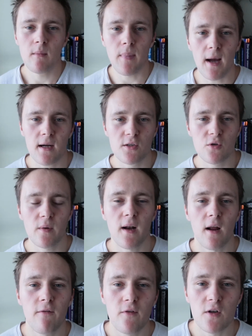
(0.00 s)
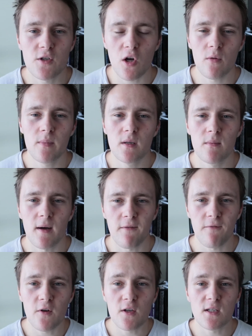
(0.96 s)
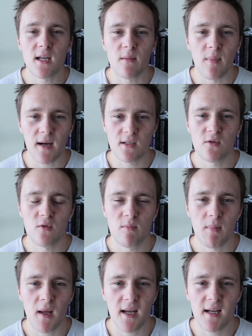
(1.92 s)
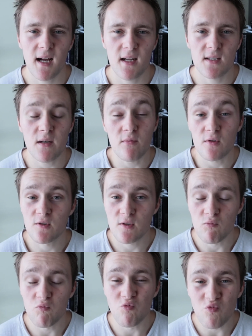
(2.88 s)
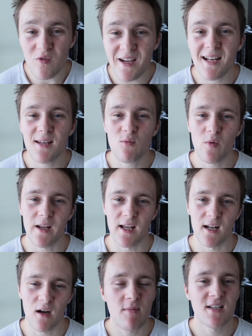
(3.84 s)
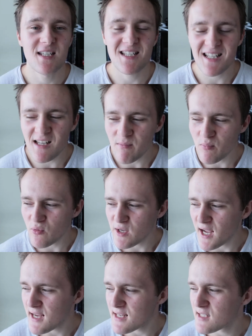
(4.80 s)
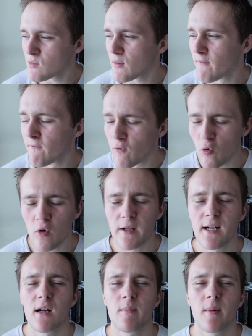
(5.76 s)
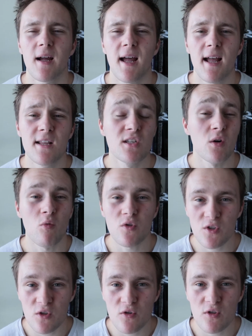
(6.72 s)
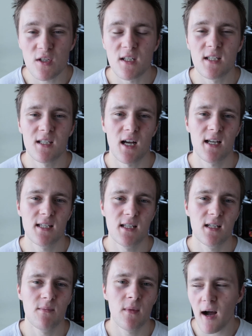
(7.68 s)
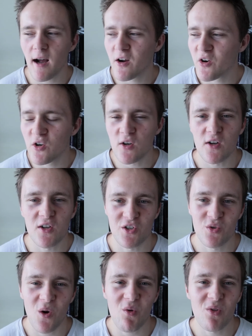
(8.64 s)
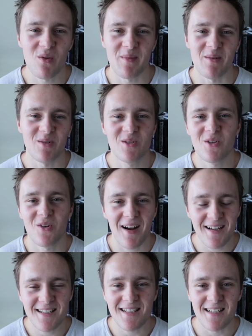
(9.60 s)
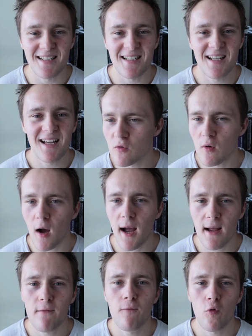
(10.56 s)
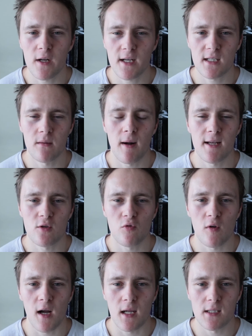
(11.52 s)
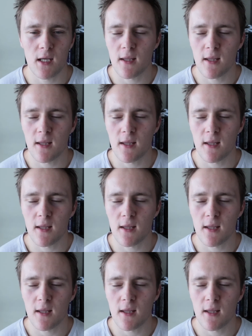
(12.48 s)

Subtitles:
Back to when I first opened my first deck of bicycle playing cards, it was really weird. They were slippery as, they were falling out of my hands. I wasn't used to the size of them. I couldn't control them, it was crazy. So I had 4 decks of bicycle cards.